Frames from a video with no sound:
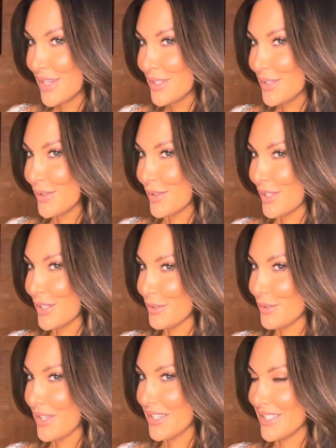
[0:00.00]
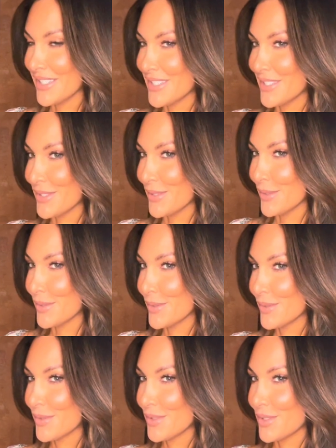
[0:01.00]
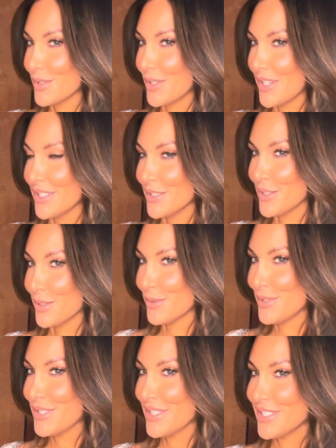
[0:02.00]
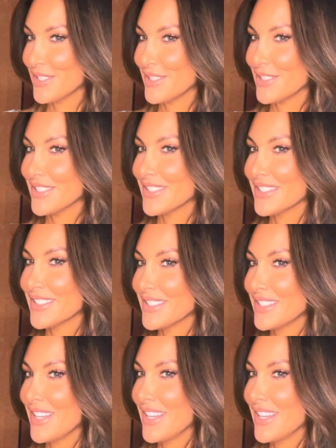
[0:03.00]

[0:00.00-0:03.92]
You think you're ready to try to toast yours?